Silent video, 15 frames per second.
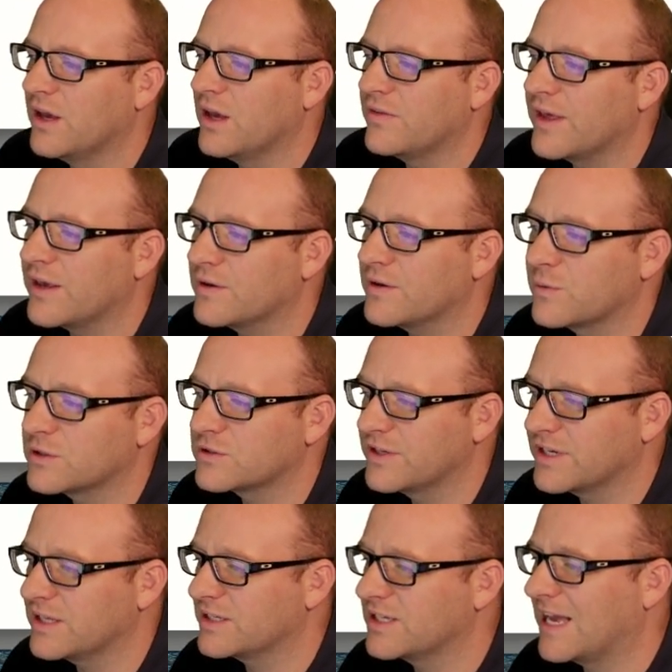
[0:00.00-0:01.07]
Thank you so much for
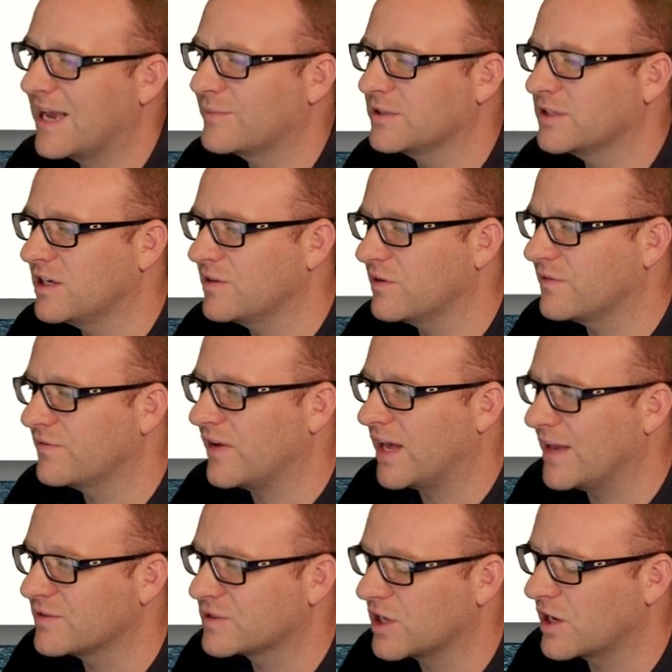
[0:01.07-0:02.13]
taking the time to leave a
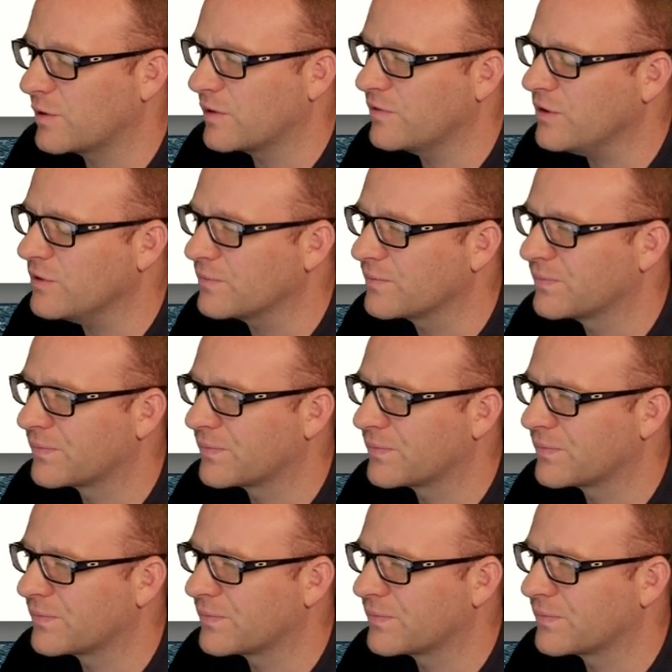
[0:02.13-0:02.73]
5-star review.